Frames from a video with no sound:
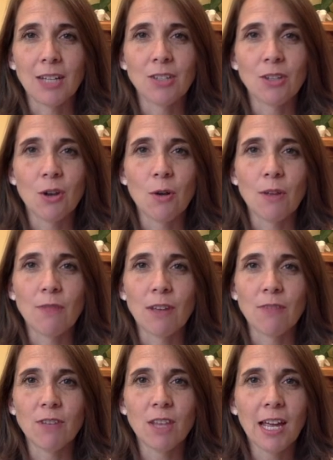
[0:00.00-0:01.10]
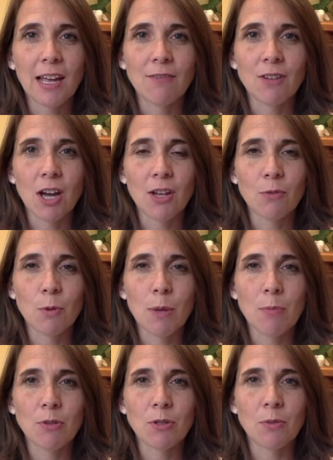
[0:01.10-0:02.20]
and so if I feel like I've got to throw
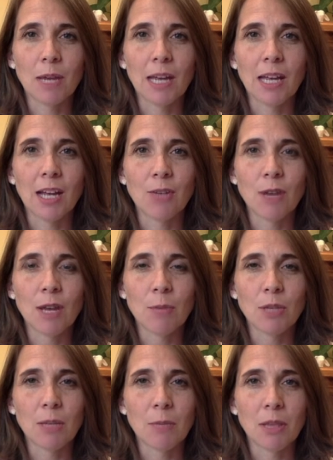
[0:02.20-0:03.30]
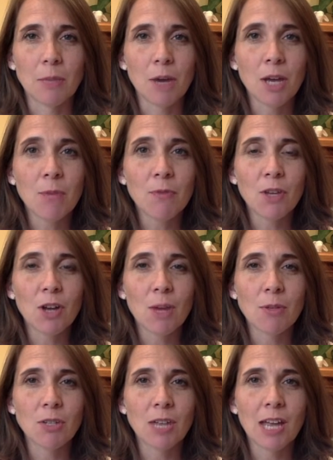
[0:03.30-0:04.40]
papers away, I try and put them at the bottom of the
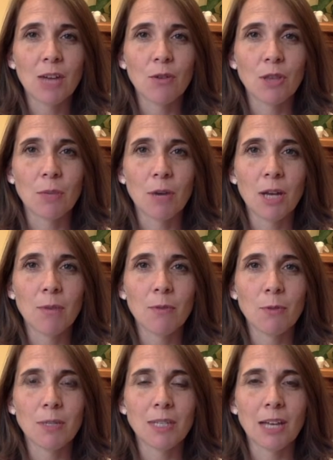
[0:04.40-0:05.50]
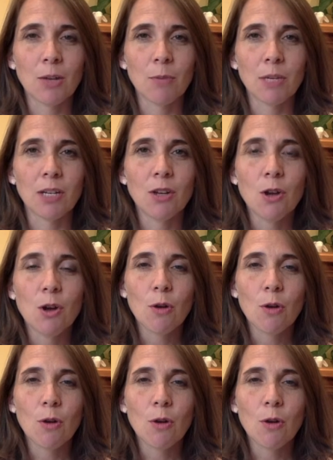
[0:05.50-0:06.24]
garbage can or the bottom of the recycle bin,